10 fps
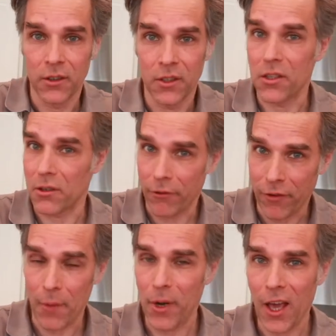This is a
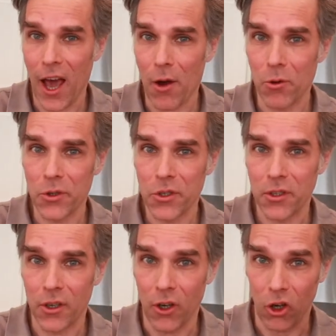family
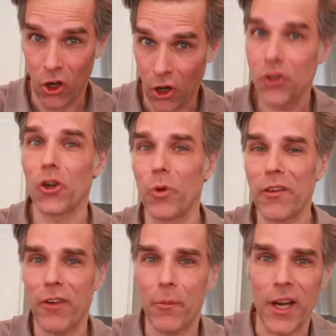house, a luxury
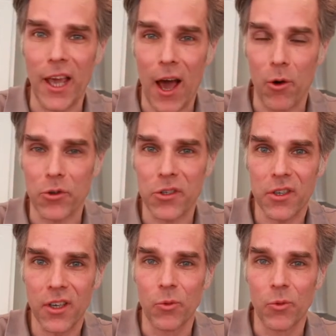family house.